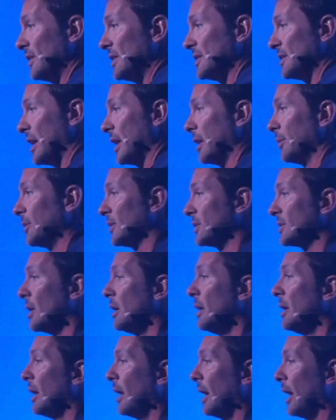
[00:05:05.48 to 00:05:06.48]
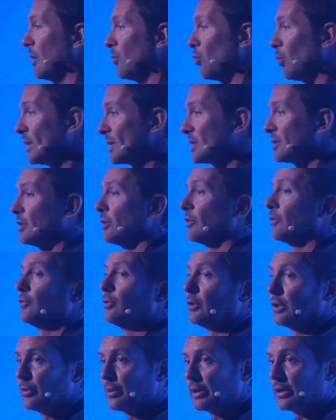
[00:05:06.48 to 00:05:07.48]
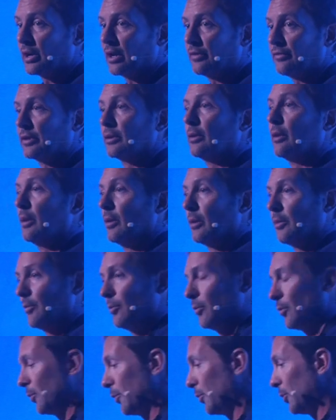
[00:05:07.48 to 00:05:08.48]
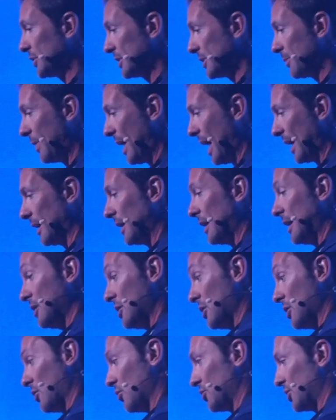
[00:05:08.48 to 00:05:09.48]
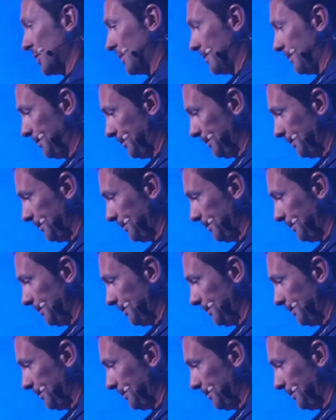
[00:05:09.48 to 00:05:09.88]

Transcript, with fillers: these animals and once they're fully recovered, put them back in the ocean.